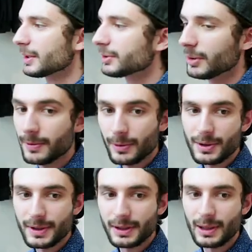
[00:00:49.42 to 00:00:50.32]
So the
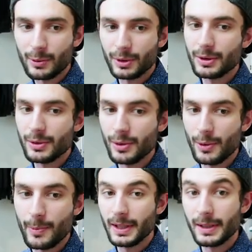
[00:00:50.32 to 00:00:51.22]
first thing that we're gonna do
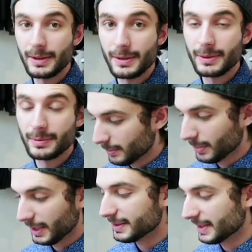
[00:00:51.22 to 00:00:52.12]
is
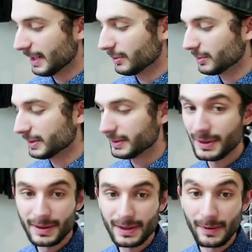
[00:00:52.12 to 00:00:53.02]
paste down
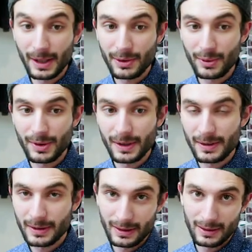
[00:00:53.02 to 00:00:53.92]
these CVS receipts.